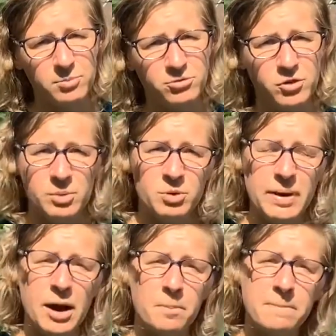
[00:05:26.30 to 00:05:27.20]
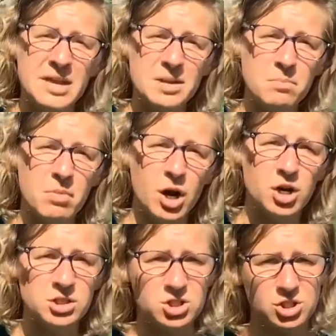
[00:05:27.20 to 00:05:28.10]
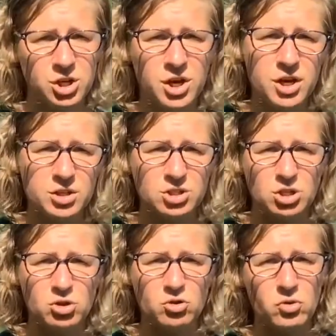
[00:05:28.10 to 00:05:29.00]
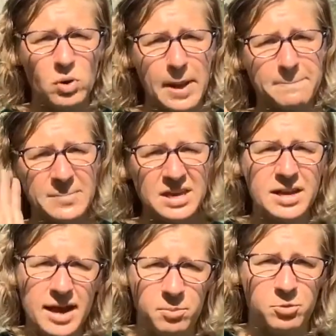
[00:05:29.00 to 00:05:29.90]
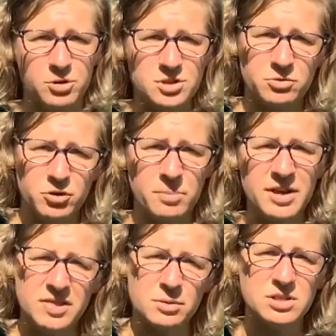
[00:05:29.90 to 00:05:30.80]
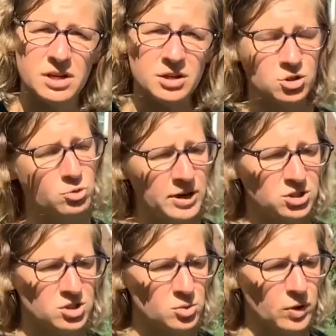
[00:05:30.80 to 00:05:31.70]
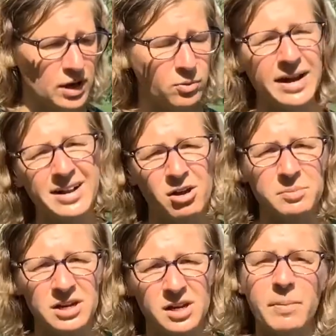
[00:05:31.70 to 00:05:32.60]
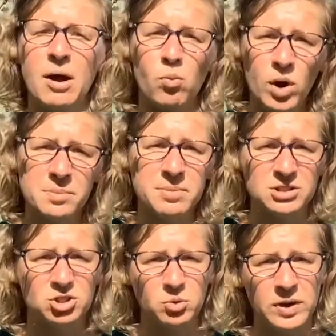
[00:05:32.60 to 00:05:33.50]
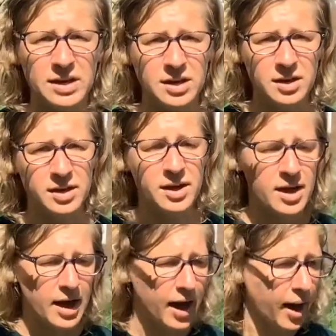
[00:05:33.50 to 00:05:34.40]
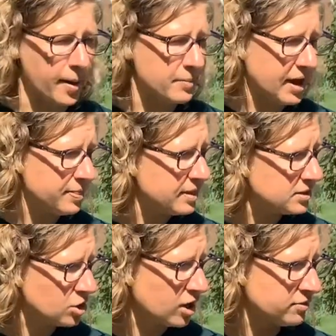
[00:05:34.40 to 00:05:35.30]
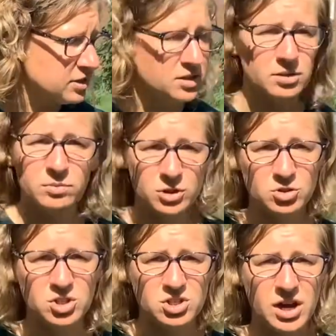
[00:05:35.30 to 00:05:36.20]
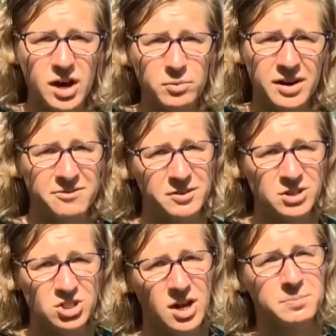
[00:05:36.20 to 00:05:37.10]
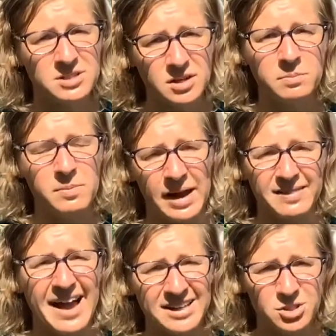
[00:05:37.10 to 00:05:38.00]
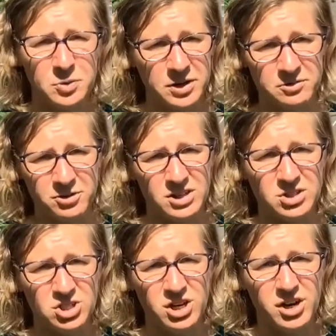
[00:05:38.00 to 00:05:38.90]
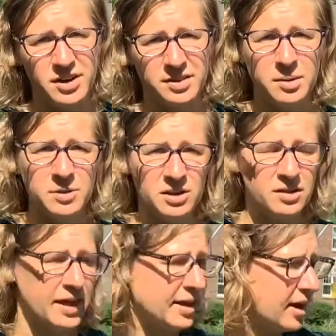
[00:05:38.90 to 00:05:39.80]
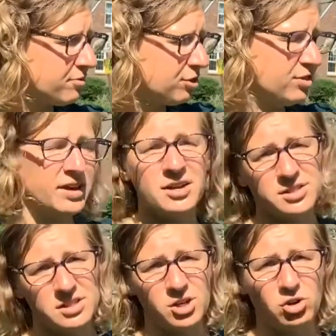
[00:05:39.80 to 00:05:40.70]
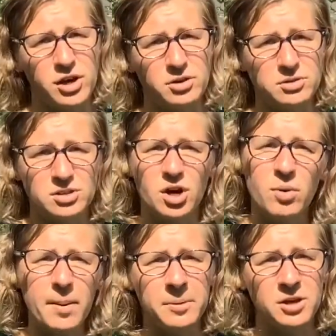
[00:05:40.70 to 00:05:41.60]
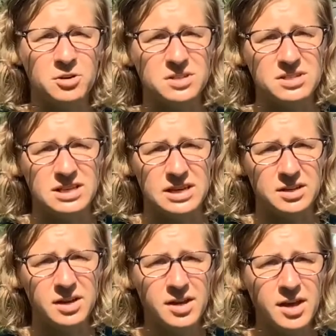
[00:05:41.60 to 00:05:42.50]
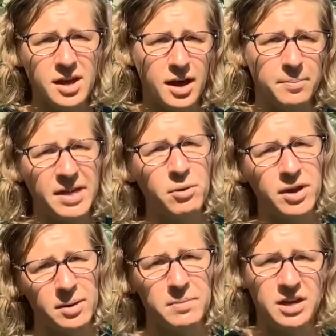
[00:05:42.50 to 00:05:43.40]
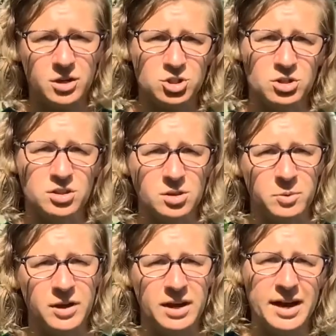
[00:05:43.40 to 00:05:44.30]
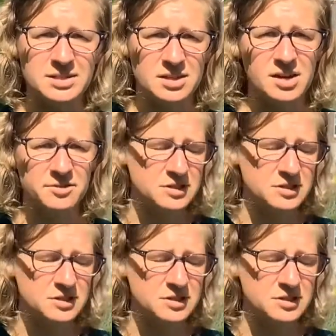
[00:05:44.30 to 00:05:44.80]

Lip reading: from about mid-March to mid-April. So for a month I was getting 2 bunches a week. Right now I'm getting about 1 bunch a week. And this harvest that we just saw, when I finish it up, is going to be my last one for this year. And then I'm going to let everything else that grows go up and go to seed. That way I'm making sure that the plant has enough